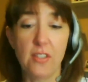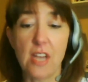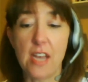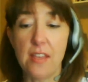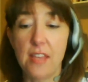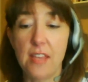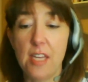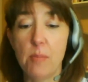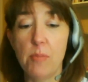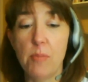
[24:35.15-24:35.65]
I
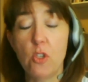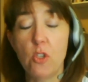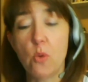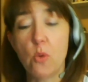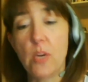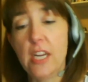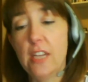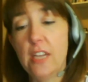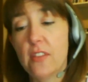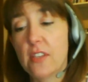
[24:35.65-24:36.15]
think,
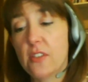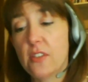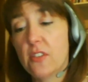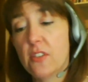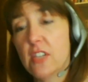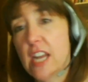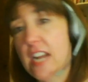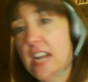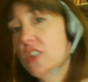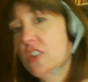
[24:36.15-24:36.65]
between the
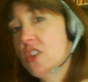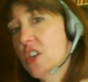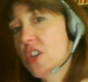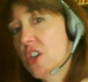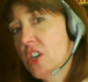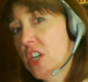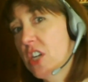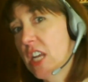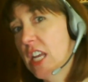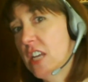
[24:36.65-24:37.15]

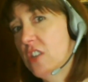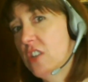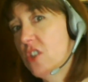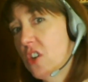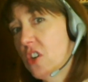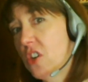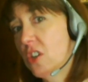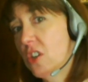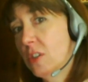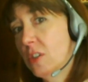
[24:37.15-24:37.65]
standard
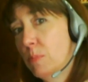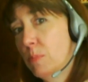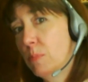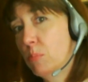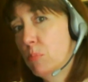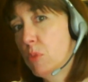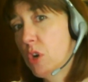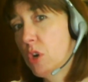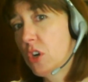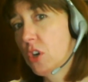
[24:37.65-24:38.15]
Kindle
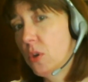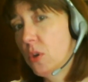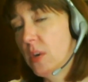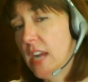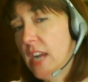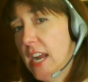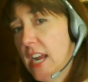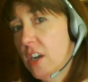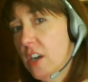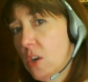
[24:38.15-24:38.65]
book
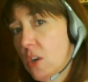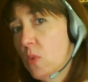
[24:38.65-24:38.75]
creator,